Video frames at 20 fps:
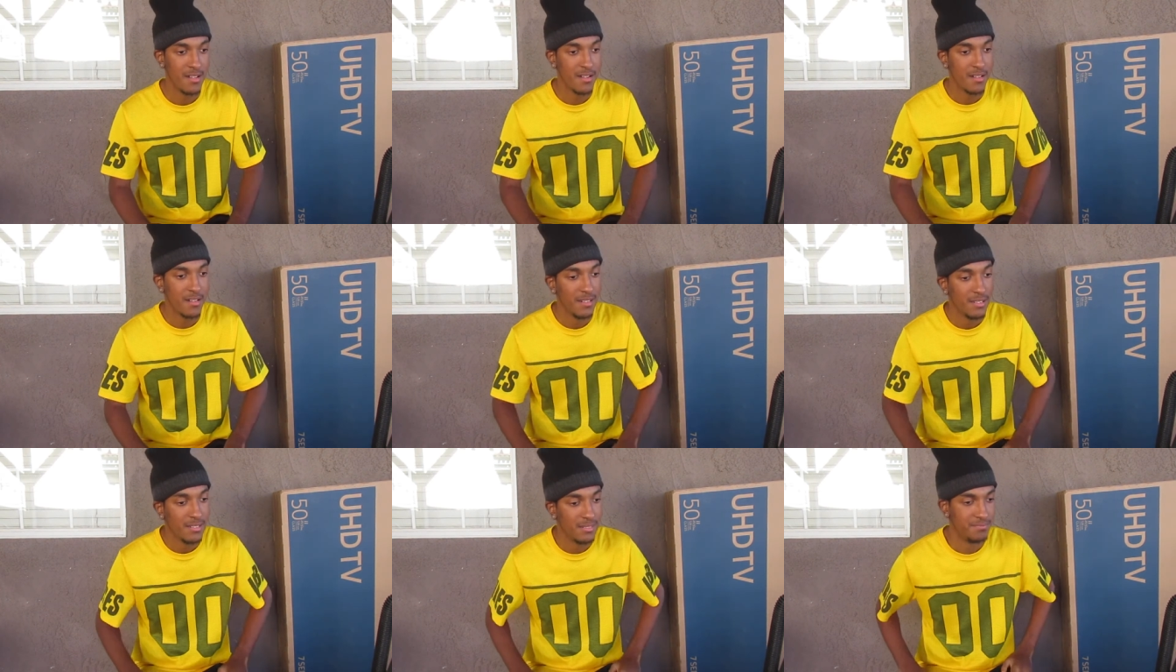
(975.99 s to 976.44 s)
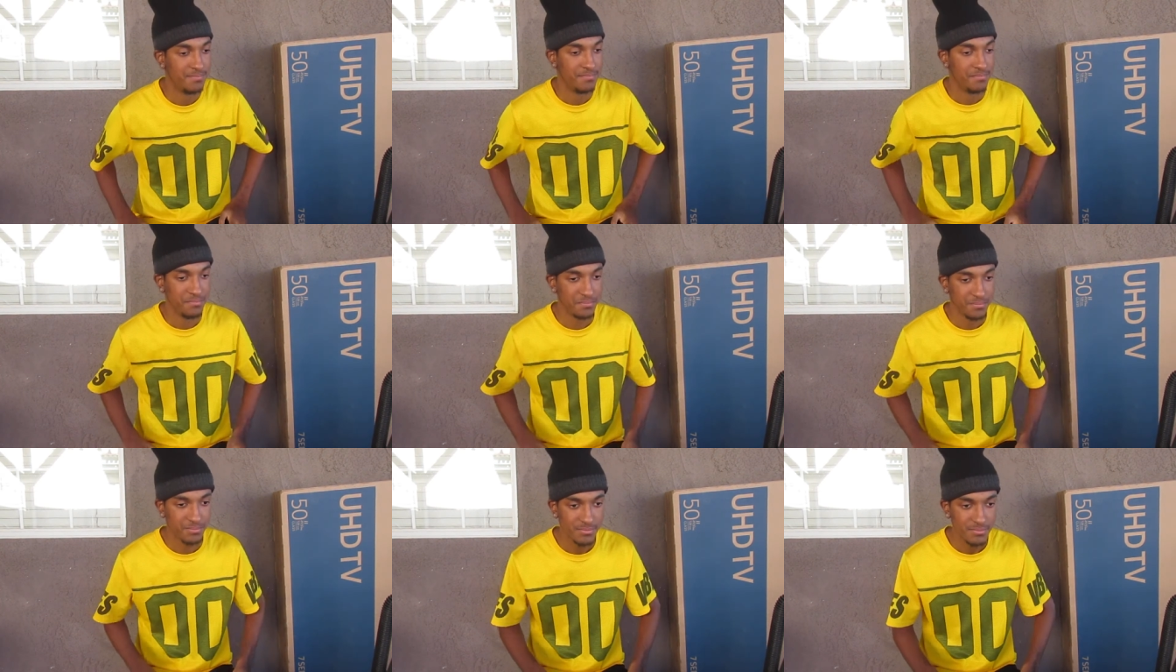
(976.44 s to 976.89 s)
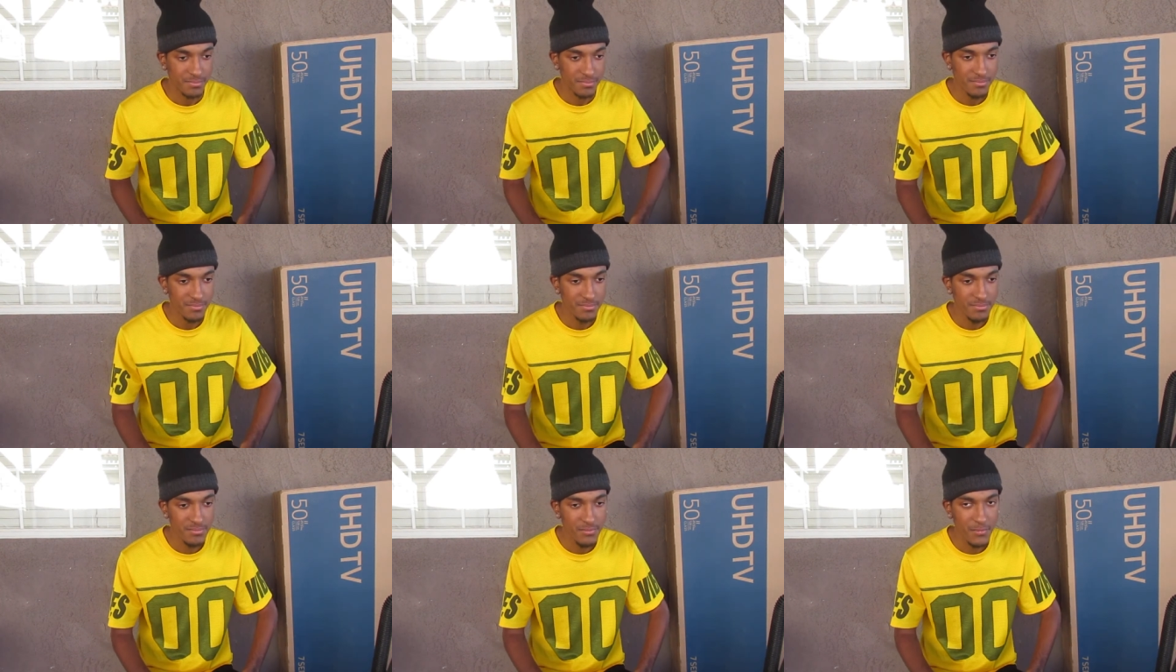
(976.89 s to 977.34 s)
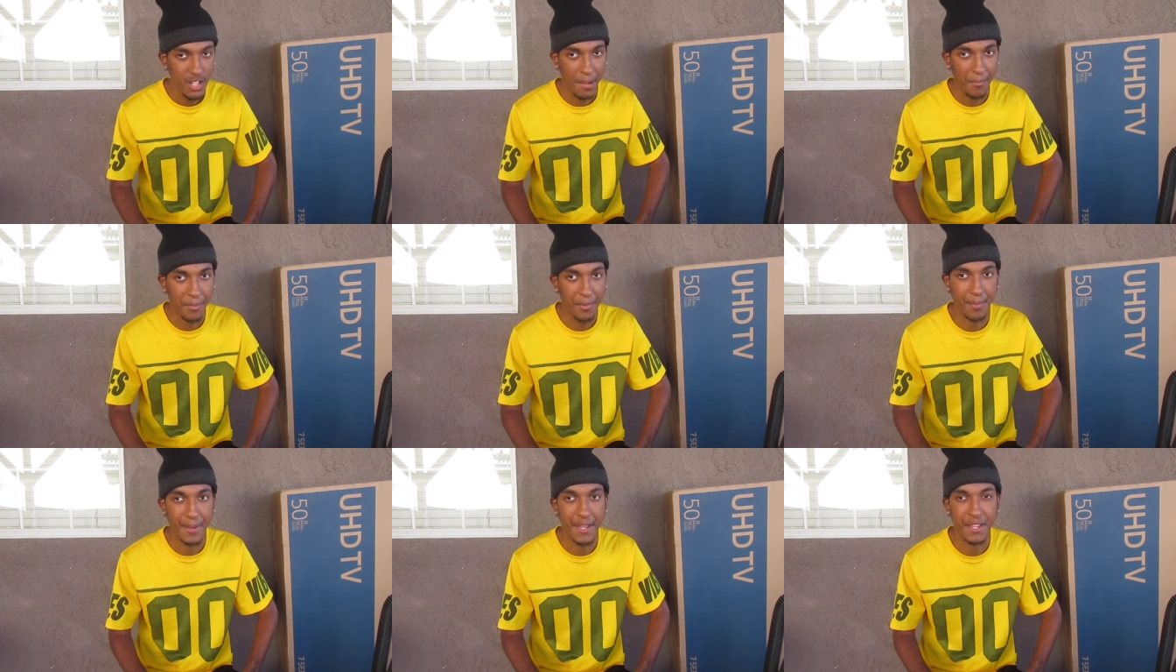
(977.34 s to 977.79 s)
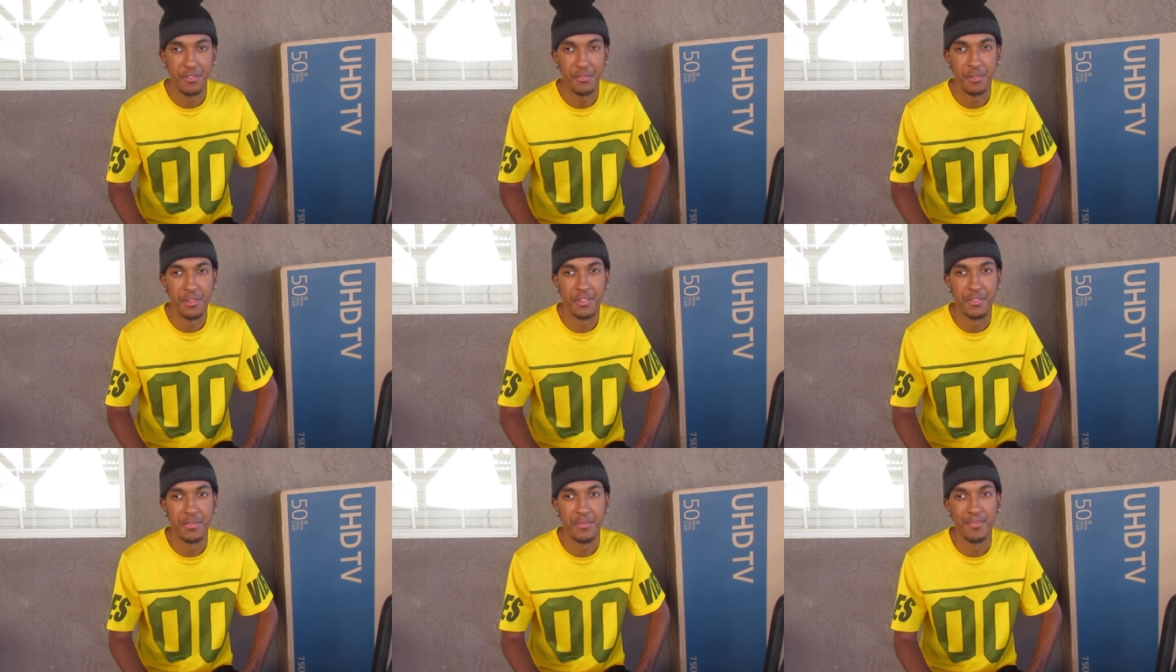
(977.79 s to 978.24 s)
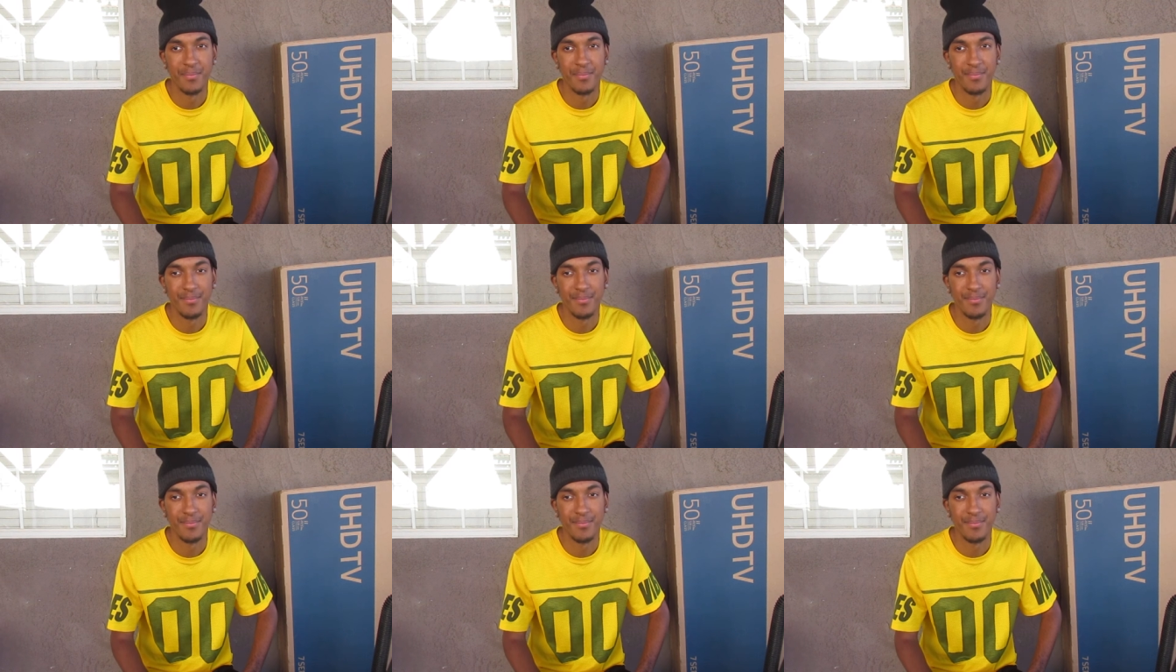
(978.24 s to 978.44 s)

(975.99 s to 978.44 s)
I, I'm speechless,